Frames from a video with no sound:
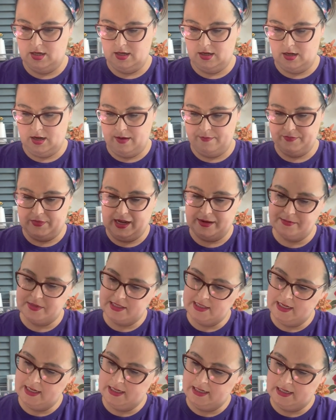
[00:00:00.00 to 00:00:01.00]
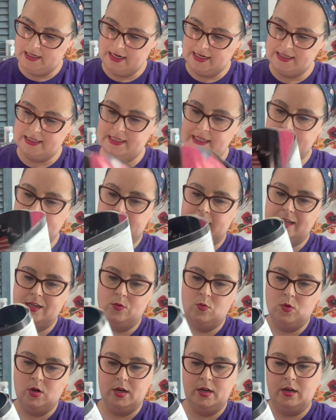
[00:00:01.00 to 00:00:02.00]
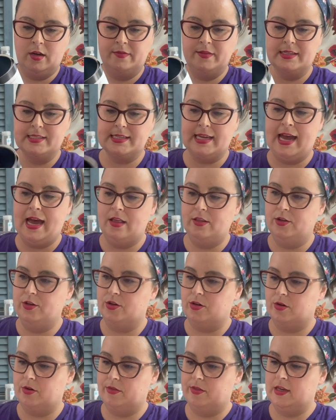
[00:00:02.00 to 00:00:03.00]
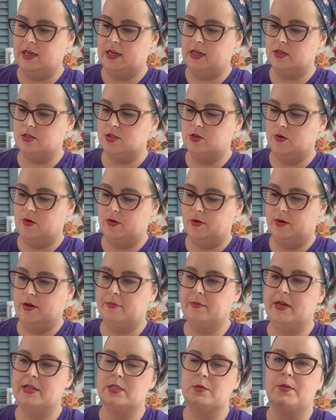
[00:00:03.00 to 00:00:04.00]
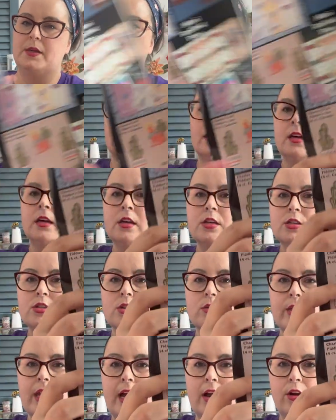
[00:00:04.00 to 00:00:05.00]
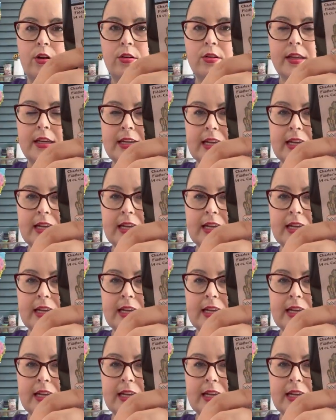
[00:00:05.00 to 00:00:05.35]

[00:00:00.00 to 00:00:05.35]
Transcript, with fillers: Um, I'm seeing nineteen ninety-one on this calendar thing, so it must be, so yeah, early